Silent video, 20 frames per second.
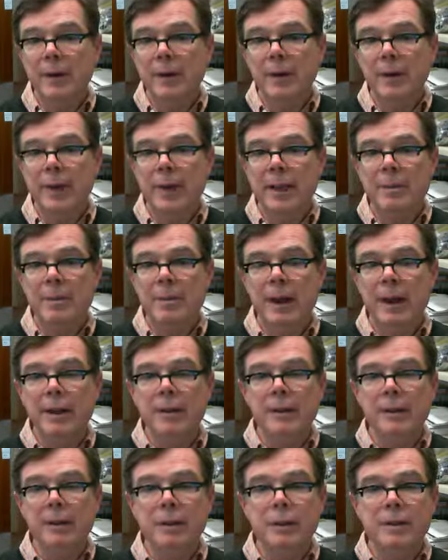theme
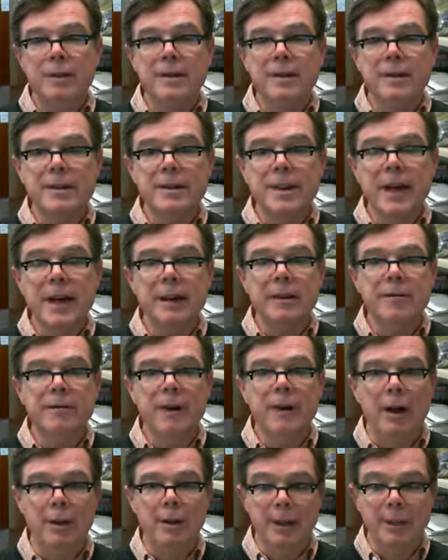in Luke's second
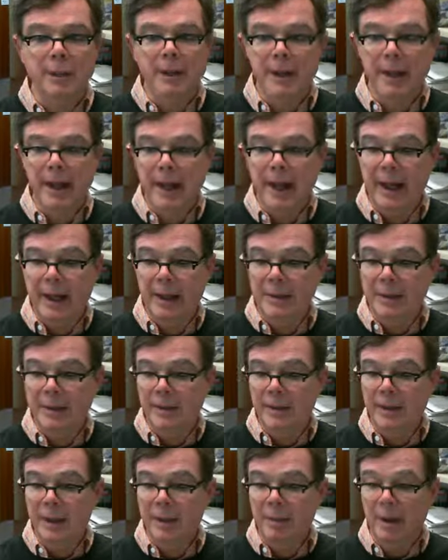volume, the Acts of
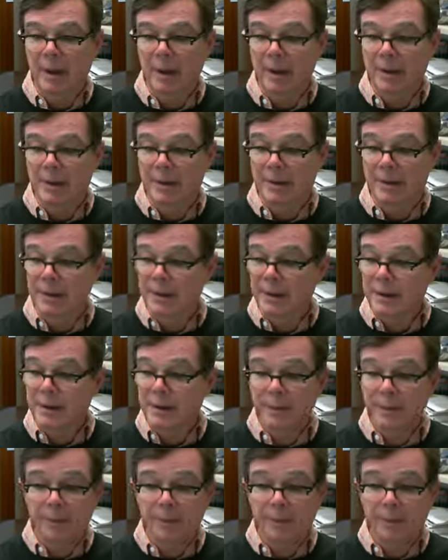the Apostles,